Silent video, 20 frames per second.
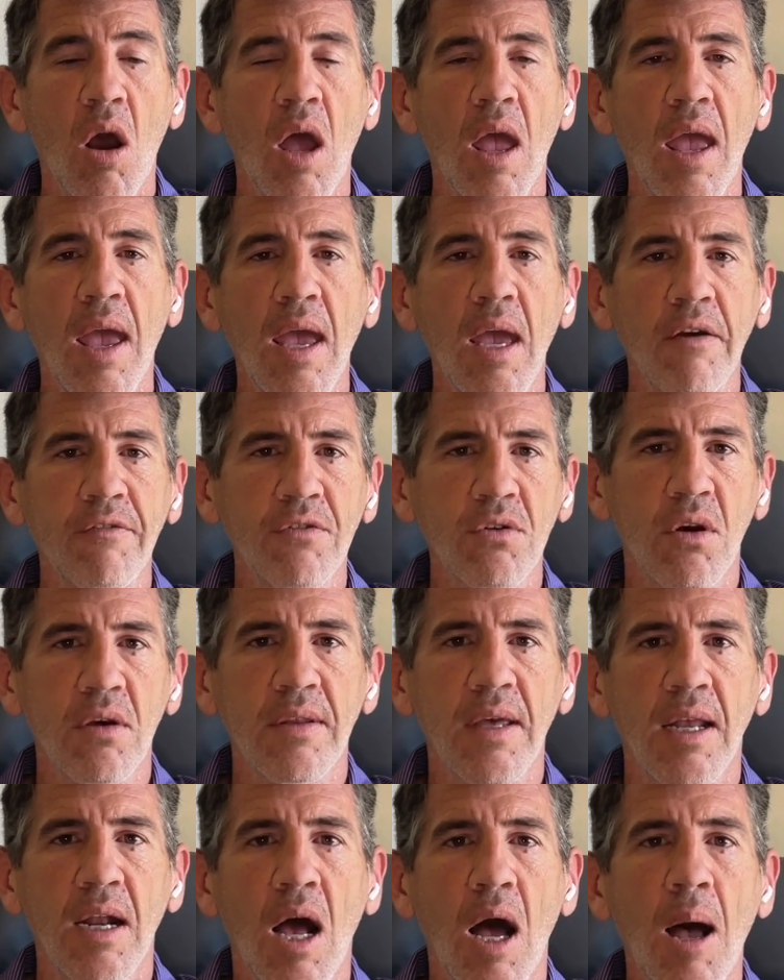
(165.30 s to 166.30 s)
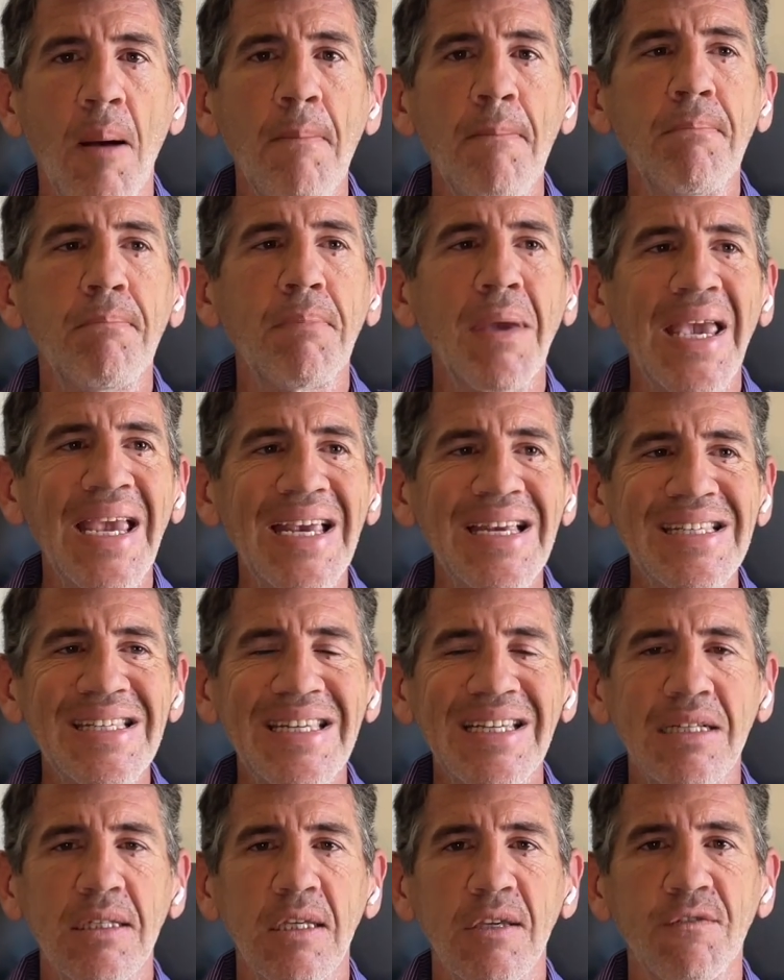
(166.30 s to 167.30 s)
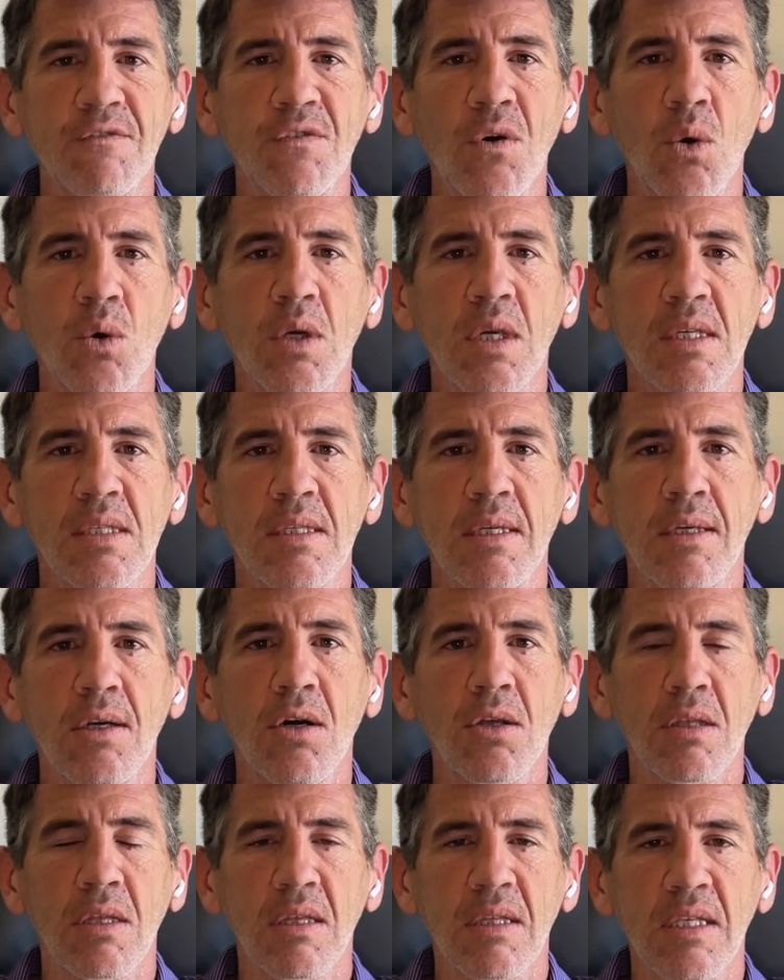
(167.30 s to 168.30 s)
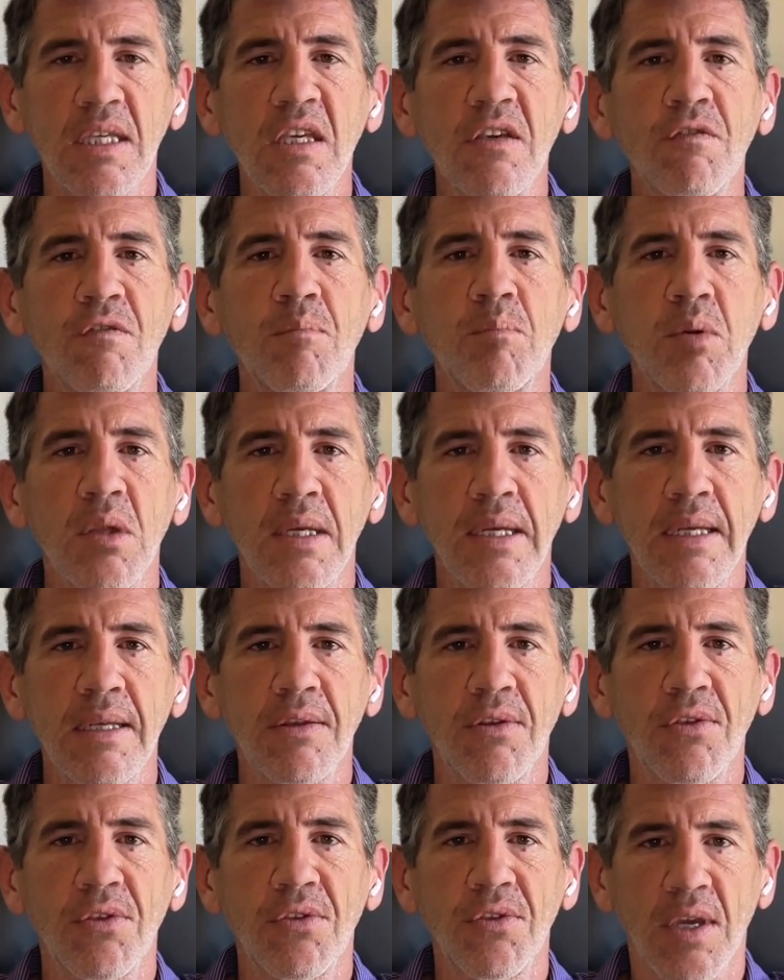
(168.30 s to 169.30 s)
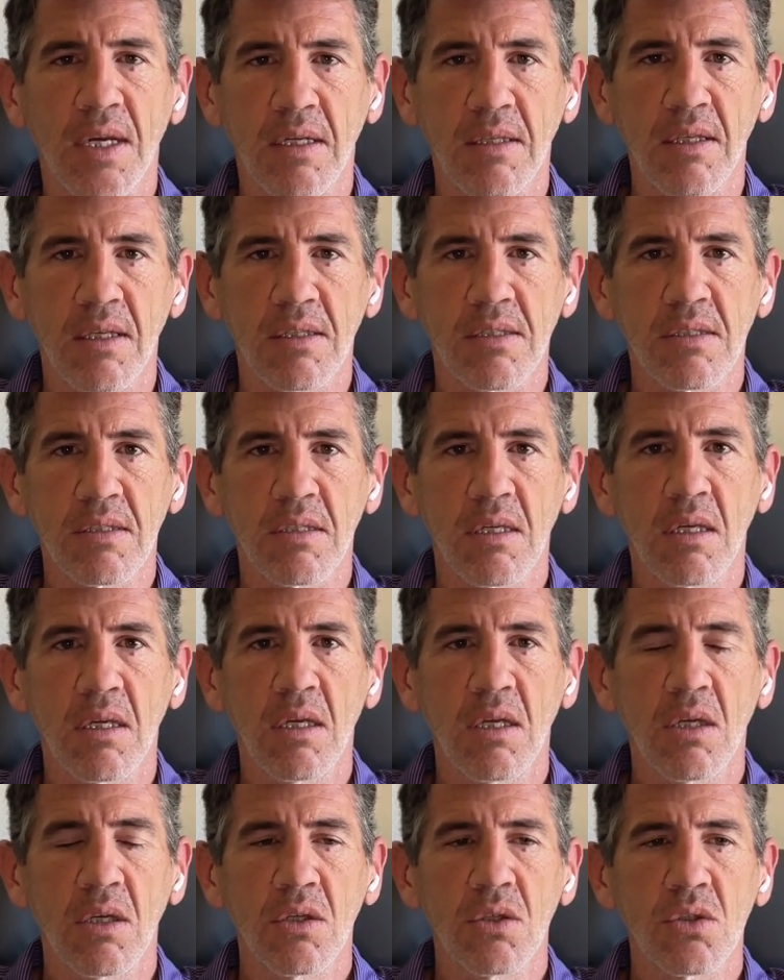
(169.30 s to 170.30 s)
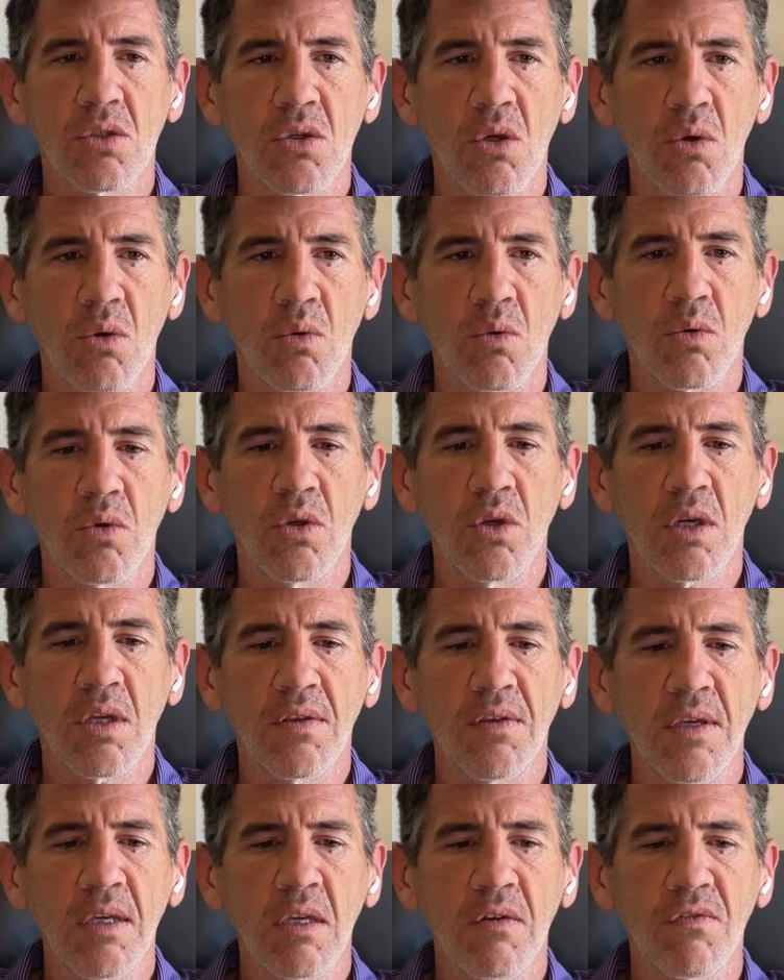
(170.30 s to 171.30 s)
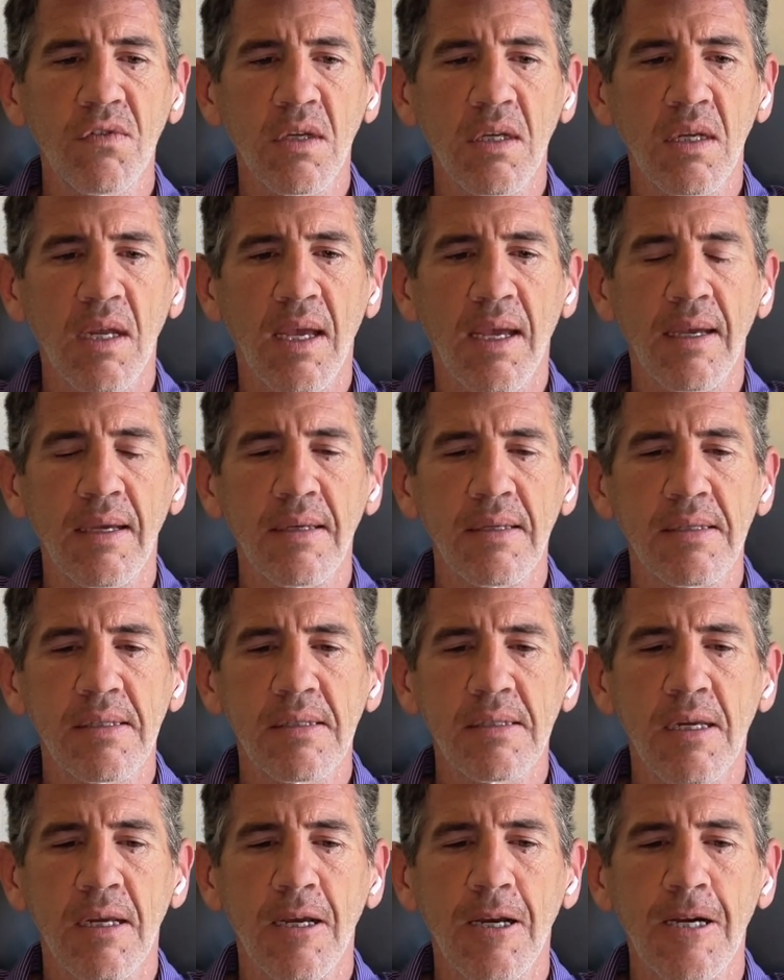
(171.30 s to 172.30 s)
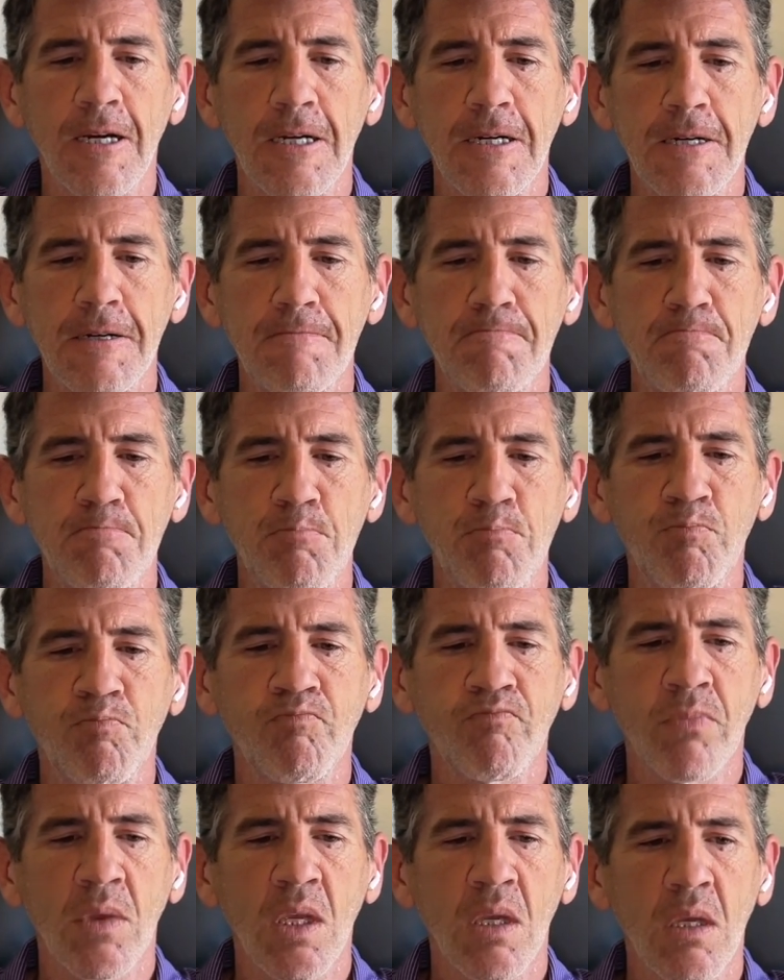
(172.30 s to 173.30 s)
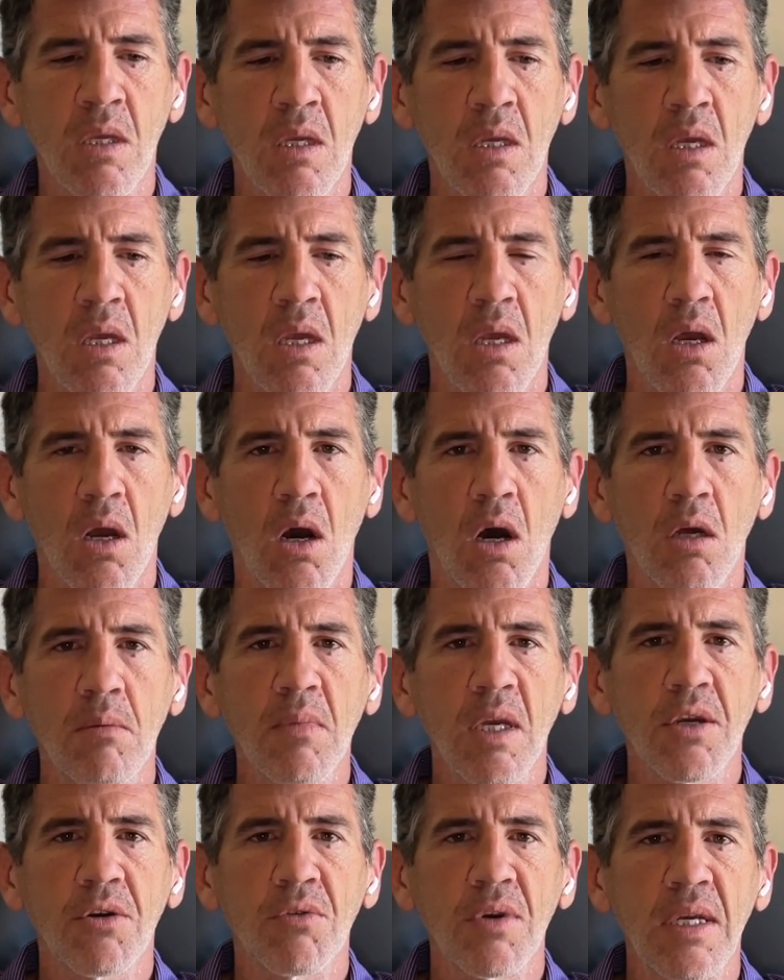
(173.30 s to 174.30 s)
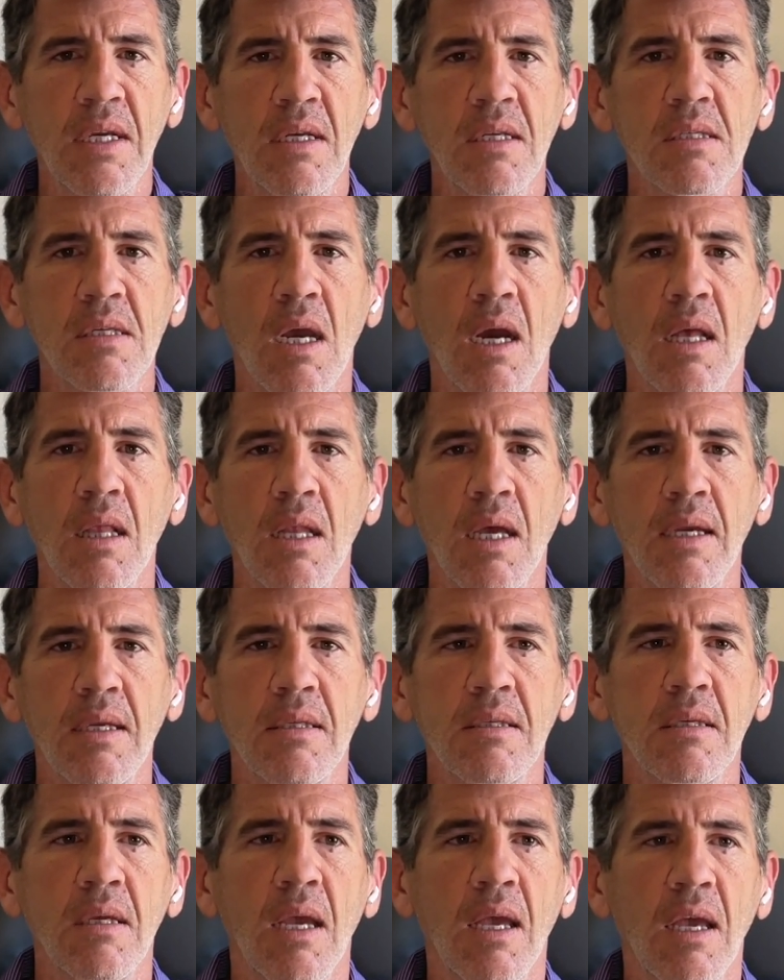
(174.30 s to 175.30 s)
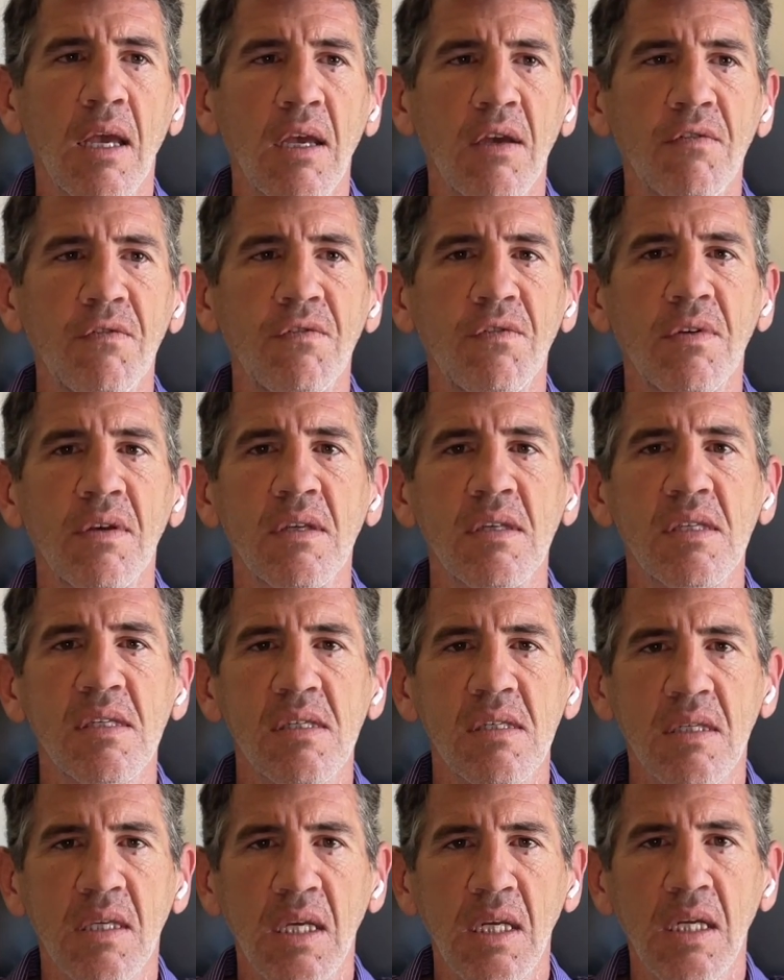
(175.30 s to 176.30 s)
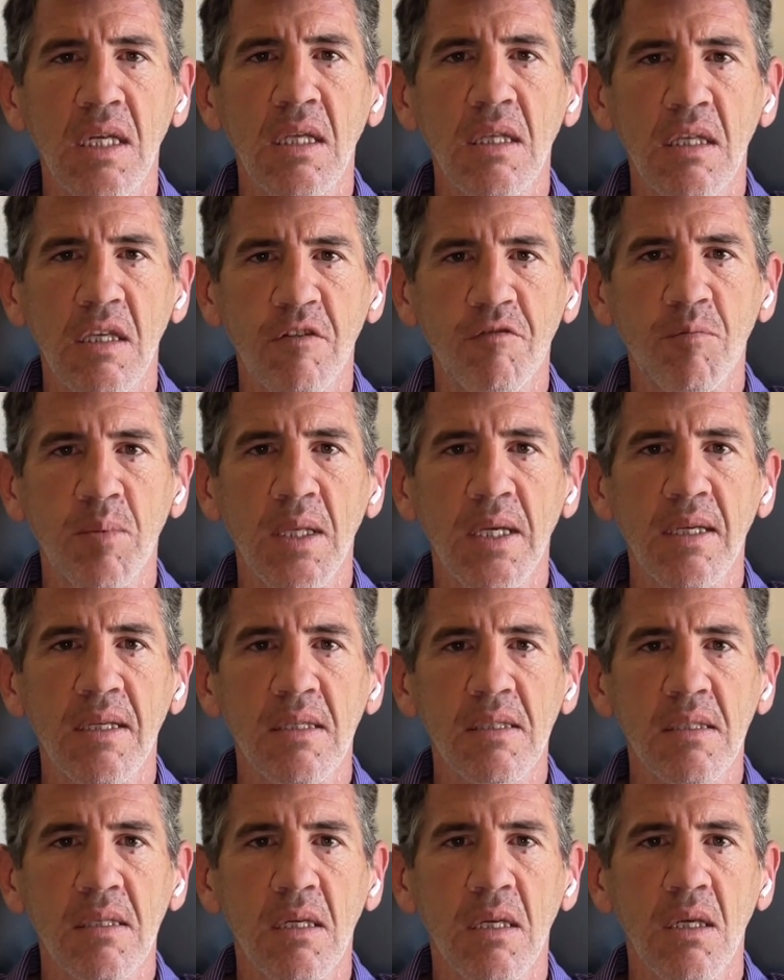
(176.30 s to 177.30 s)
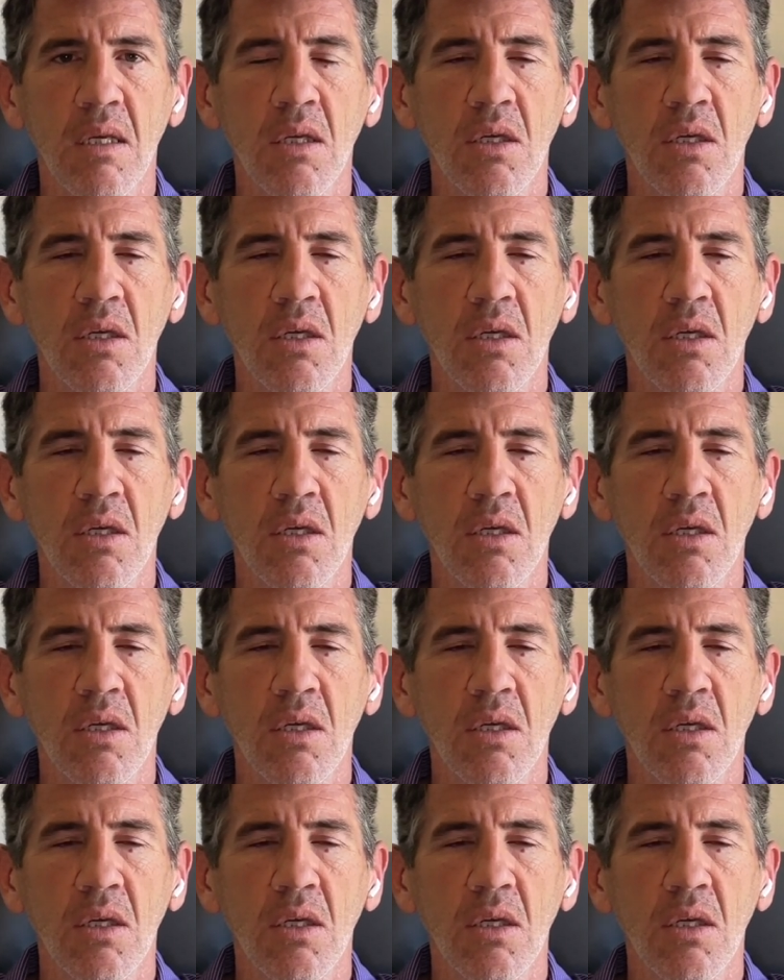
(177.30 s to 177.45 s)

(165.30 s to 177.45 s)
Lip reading: After all that, I'm basically focusing on leaf blade thickness. So you could think of it as on my greens, I like to have skinny leaf blades.